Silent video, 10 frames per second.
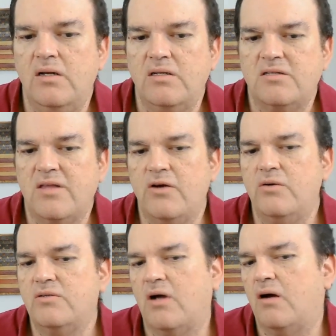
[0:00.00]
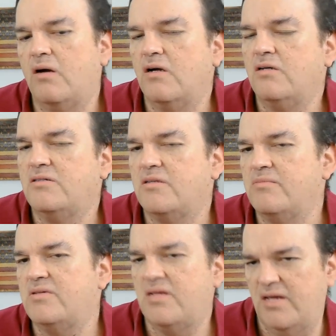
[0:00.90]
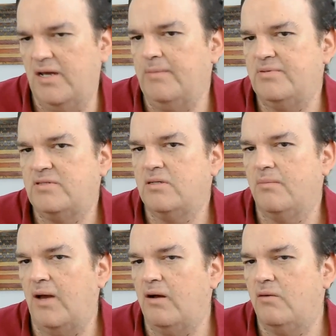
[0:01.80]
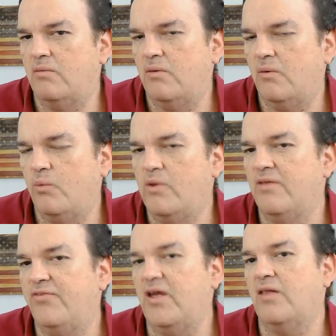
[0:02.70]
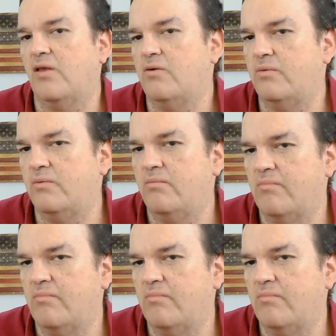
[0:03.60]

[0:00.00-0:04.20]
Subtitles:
So those are some tips about when the VA loan